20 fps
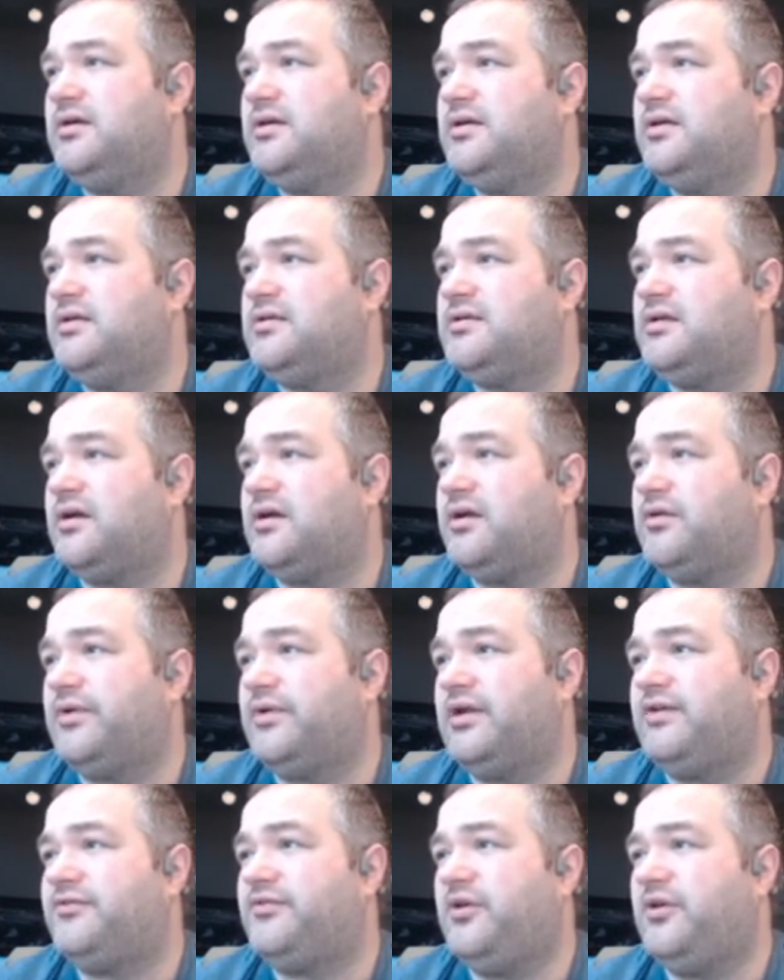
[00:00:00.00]
target
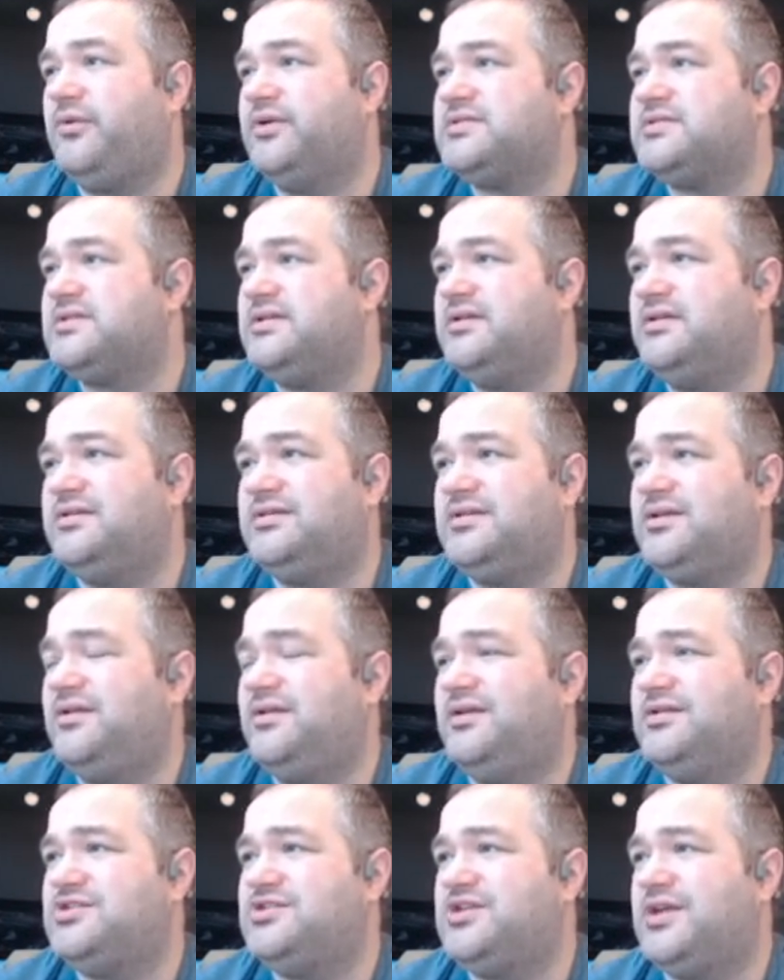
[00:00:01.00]
render frequency, so you
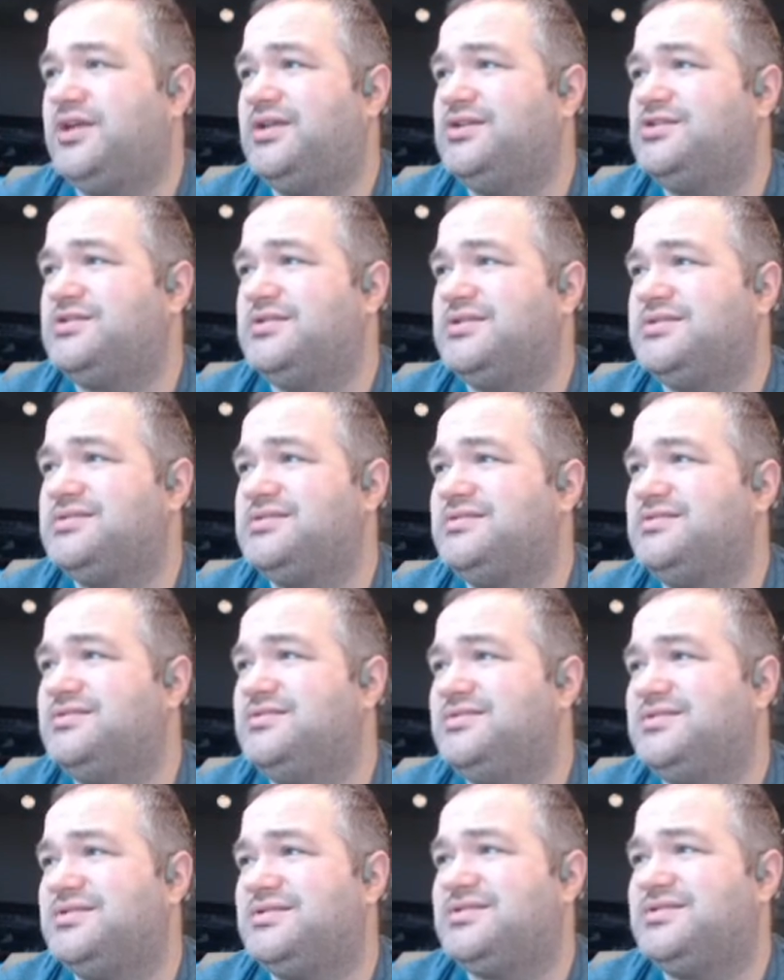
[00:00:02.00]
can change this
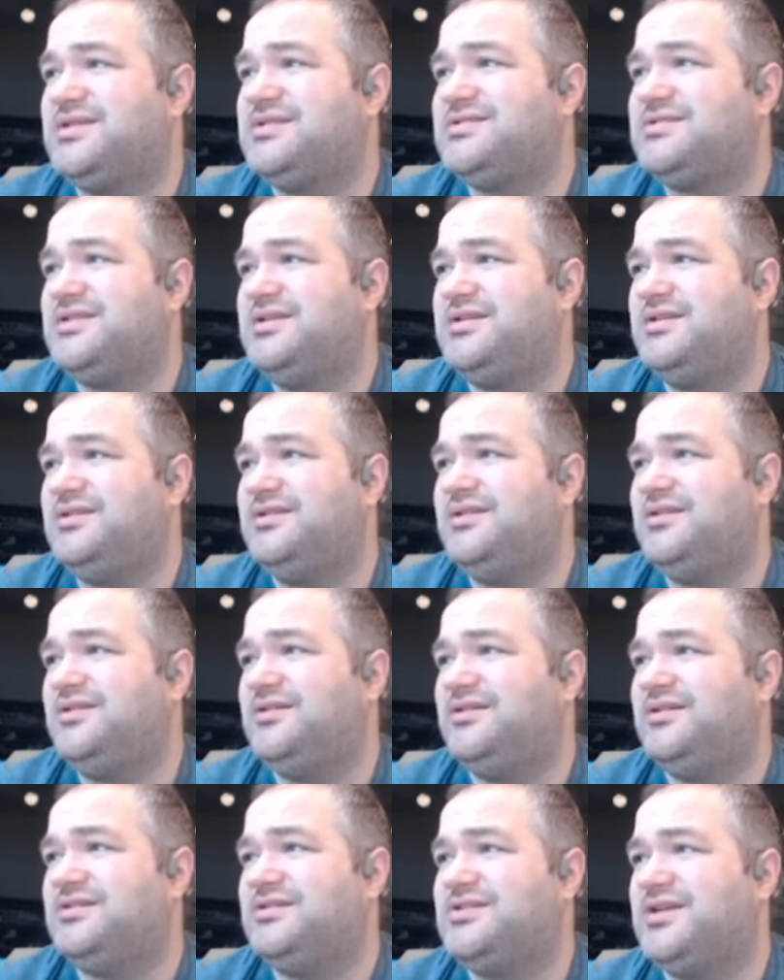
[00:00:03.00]
to 60, you
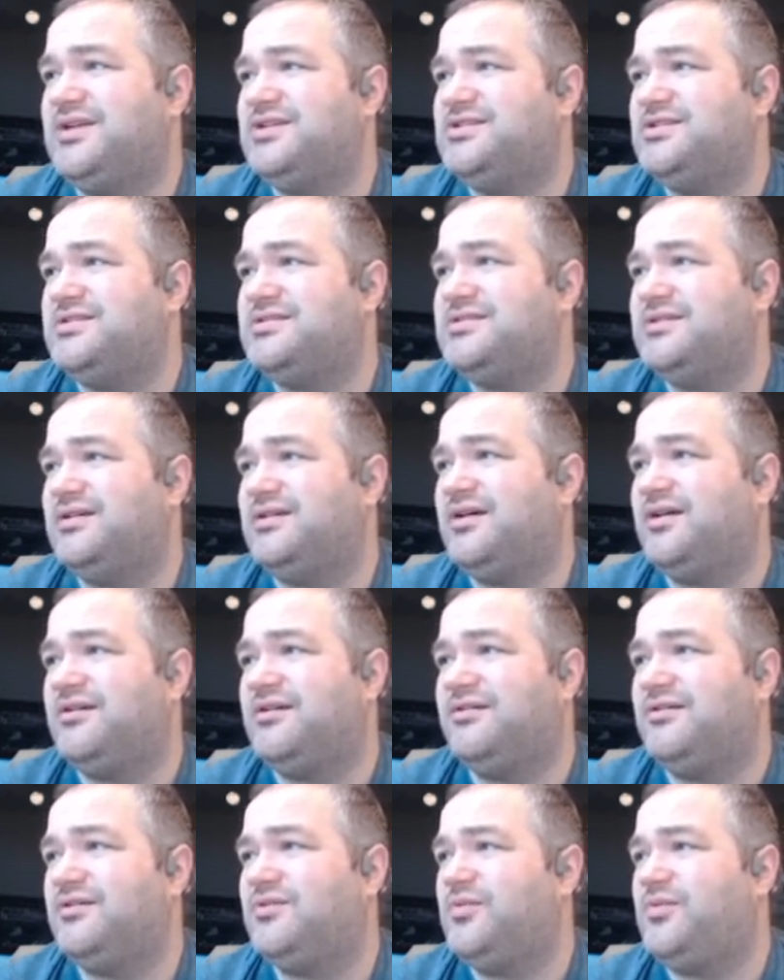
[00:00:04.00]
can change it to
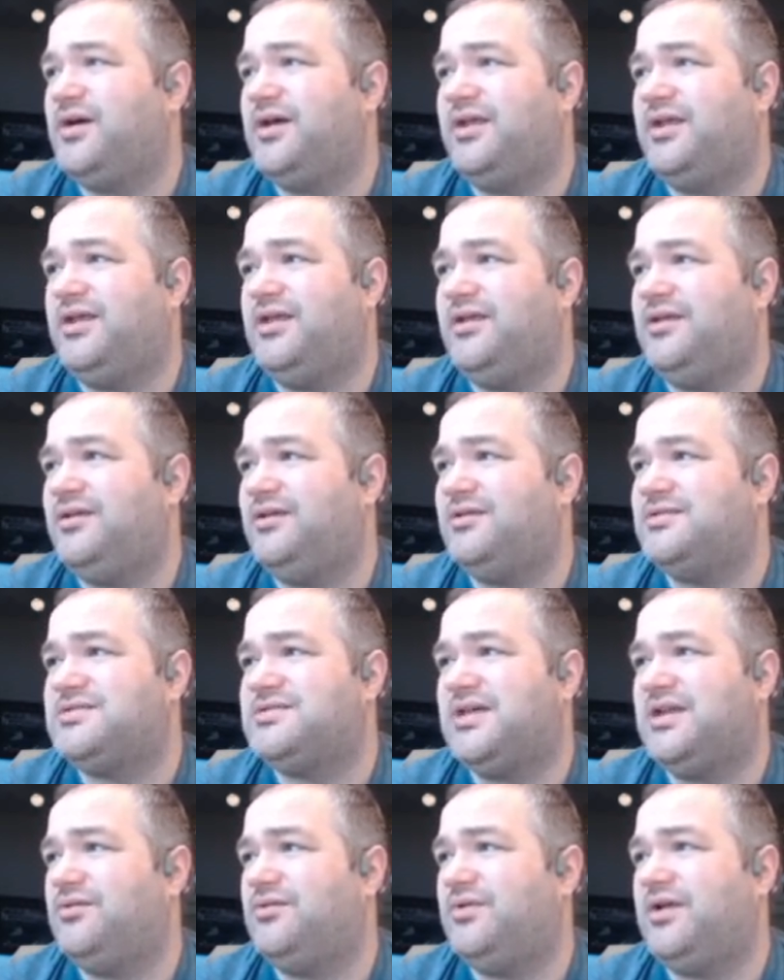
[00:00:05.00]
120, you can
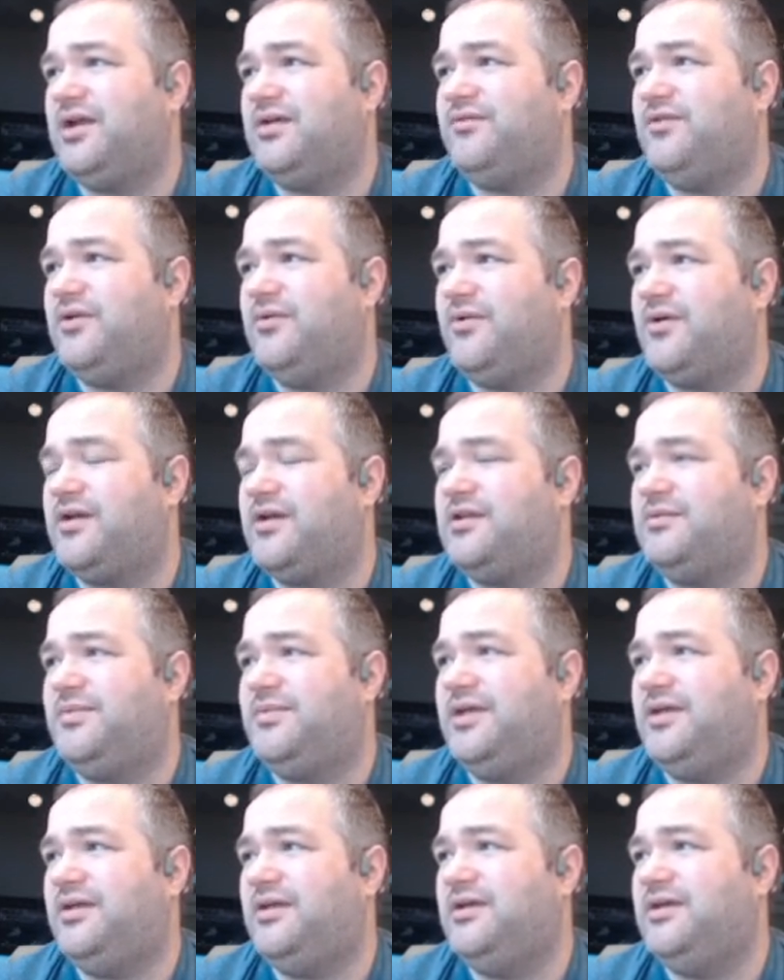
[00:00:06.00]
set it whatever you want it to
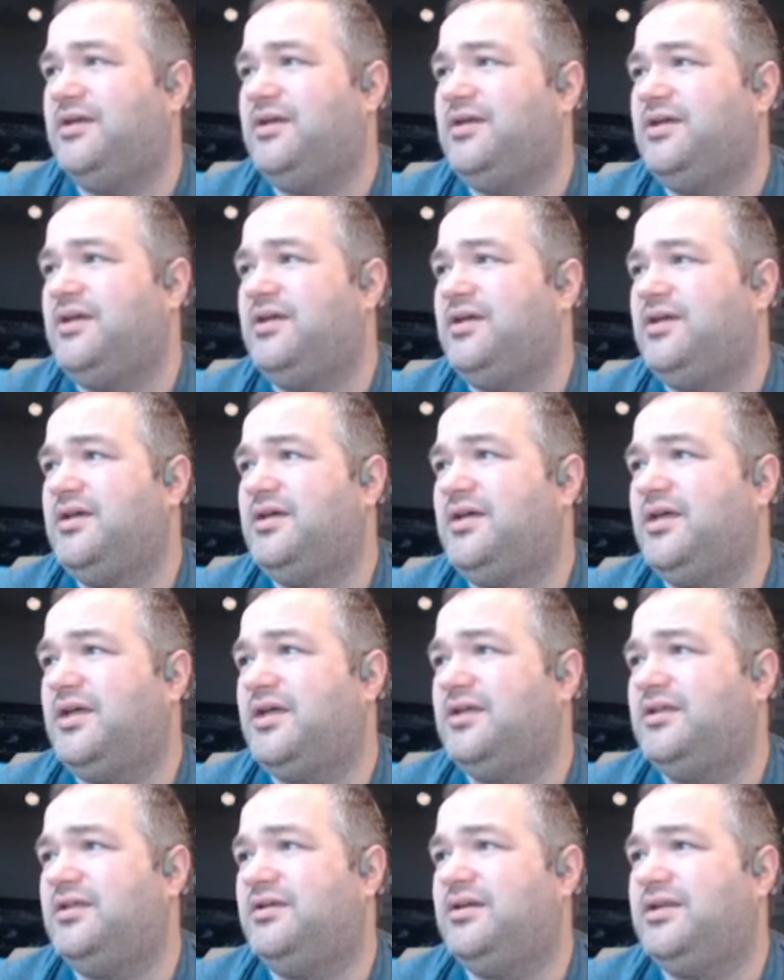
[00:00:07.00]
be,
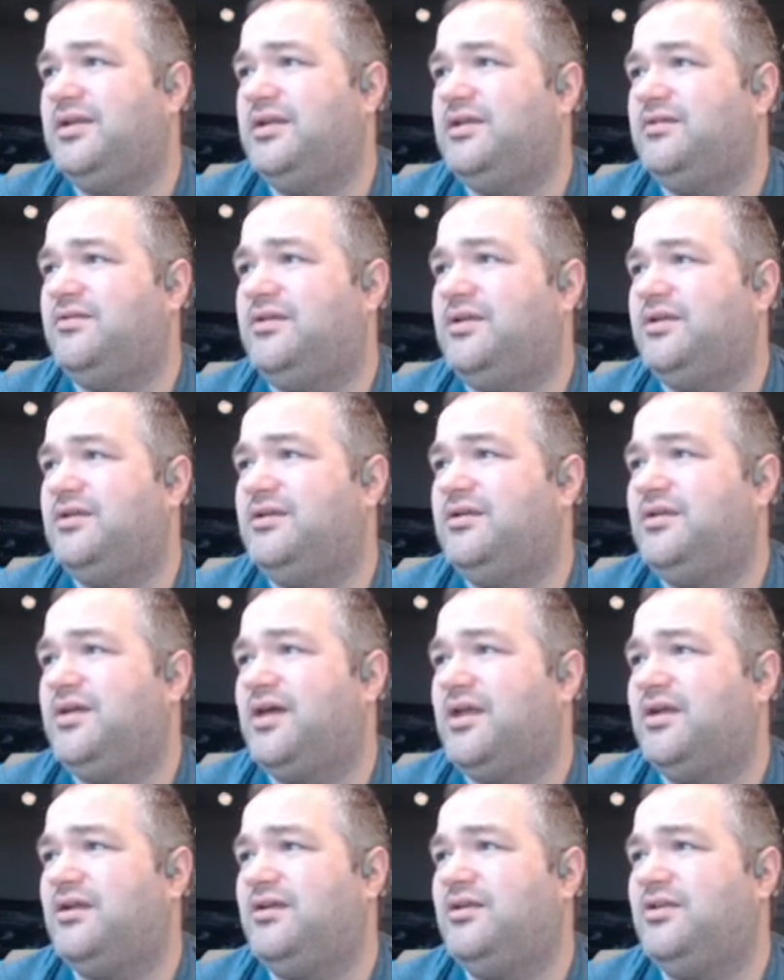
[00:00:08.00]
and you can even
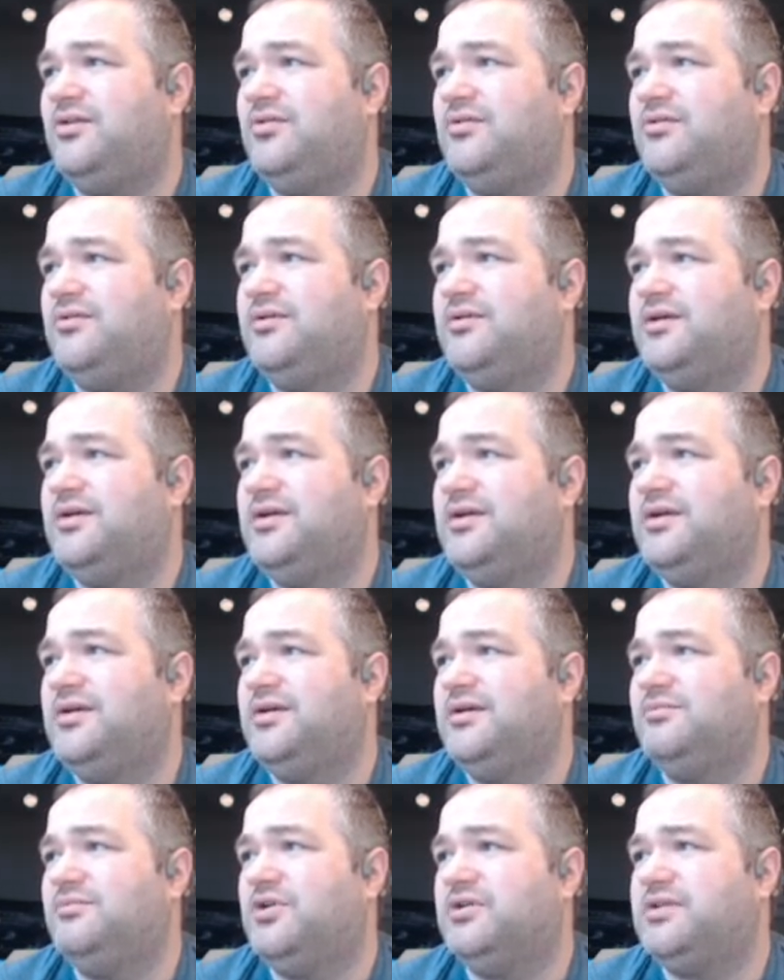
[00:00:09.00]
kind of do
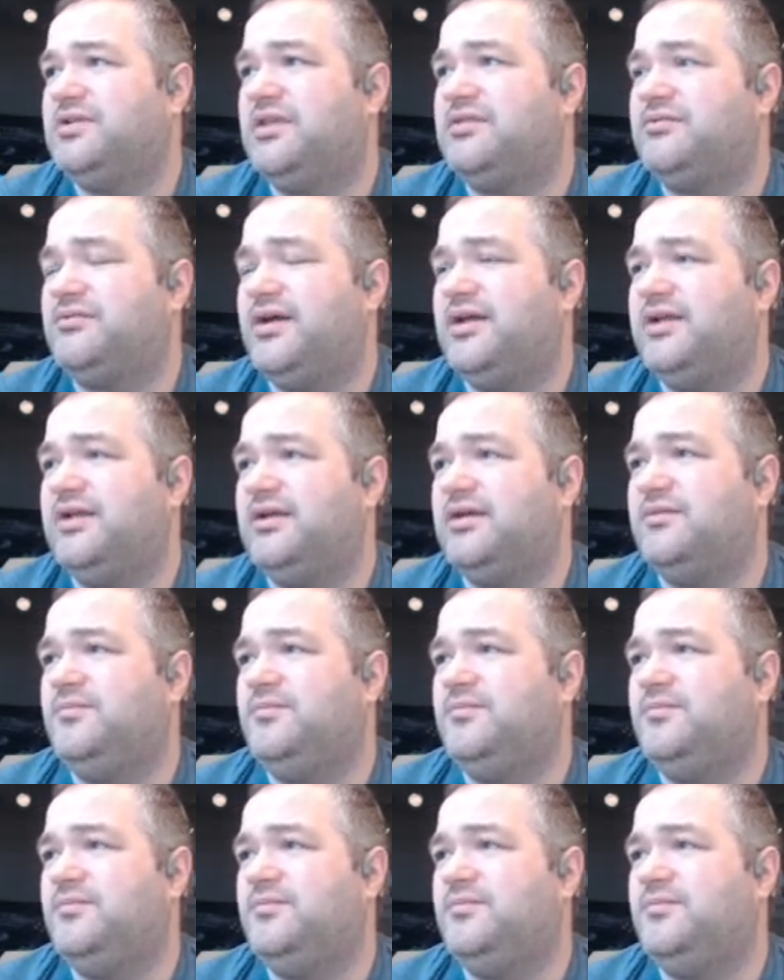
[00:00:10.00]
multi-threading